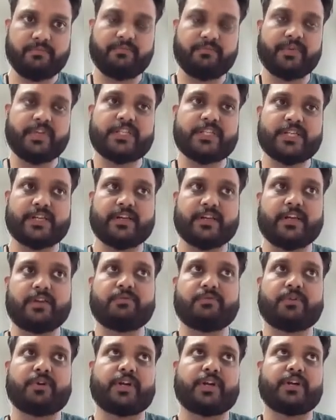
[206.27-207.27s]
we generally
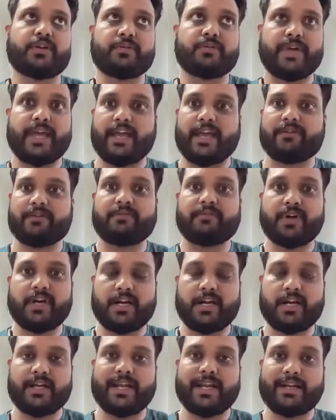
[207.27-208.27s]
want to have
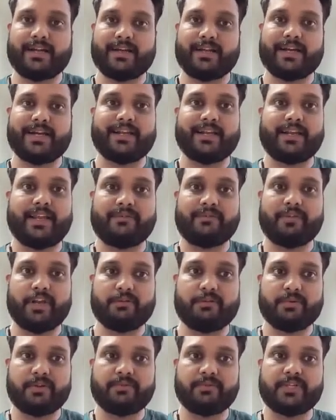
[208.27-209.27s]
data readily
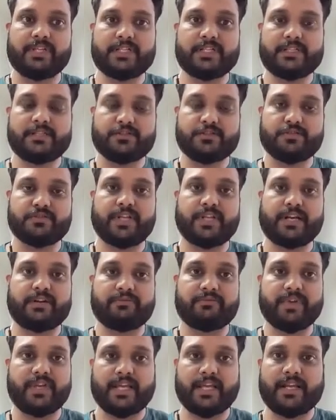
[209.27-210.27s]
available with us so
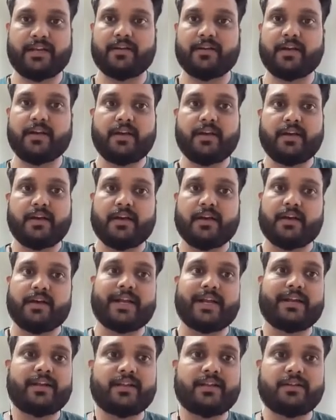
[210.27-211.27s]
that we can
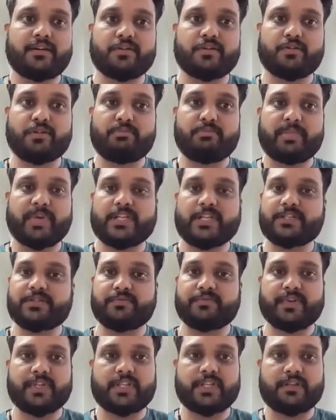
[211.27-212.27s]
render the whole
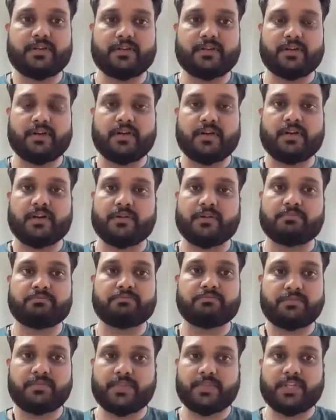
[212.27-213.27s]
page with
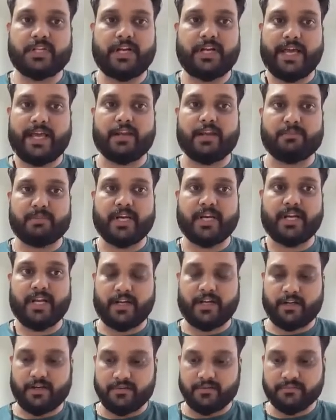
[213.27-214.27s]
dynamic
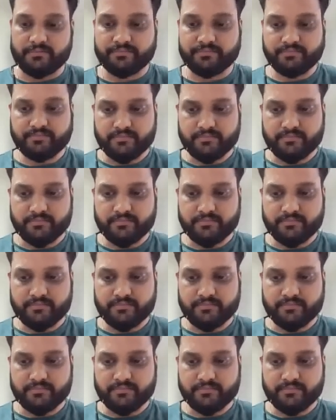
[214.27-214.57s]
data.